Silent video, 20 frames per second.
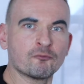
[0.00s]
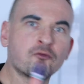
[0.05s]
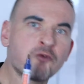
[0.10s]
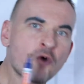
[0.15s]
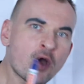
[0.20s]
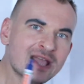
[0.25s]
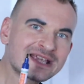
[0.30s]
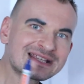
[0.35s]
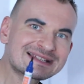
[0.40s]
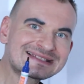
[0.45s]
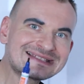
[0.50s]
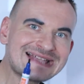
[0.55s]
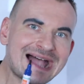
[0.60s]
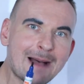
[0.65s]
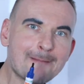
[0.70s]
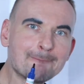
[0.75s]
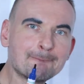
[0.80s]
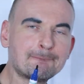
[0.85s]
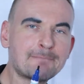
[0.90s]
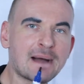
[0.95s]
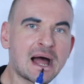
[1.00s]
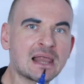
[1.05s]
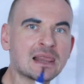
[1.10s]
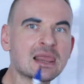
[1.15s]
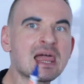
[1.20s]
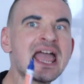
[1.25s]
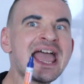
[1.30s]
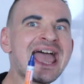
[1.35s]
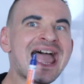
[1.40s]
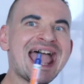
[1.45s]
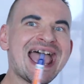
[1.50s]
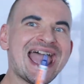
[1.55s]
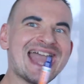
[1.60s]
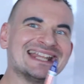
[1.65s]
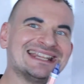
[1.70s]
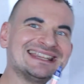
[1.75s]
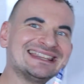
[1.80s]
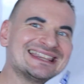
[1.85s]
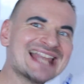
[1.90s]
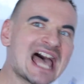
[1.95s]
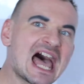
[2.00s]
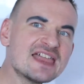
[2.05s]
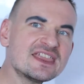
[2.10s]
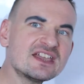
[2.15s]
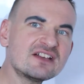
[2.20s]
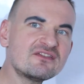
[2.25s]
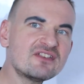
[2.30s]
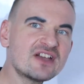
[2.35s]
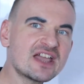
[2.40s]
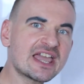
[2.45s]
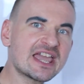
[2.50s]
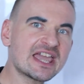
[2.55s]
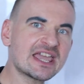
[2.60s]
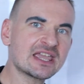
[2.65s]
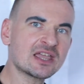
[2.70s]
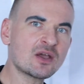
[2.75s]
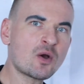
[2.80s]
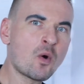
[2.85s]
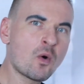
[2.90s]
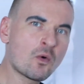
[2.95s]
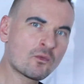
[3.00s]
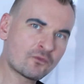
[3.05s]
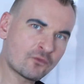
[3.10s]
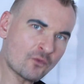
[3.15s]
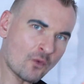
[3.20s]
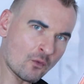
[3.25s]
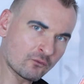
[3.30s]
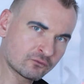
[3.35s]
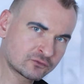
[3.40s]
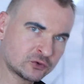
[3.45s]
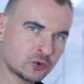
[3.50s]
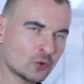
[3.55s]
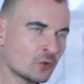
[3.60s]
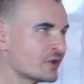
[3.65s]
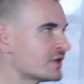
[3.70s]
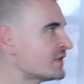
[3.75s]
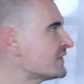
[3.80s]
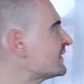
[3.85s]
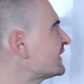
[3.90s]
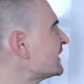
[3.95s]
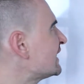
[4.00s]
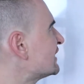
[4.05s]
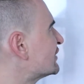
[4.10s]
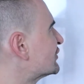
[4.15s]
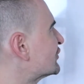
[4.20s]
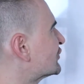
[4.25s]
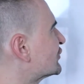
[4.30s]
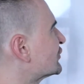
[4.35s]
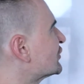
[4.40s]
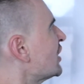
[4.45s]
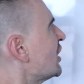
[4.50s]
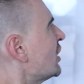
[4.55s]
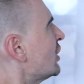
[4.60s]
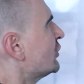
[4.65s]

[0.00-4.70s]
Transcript: For example, another way of, of doing this,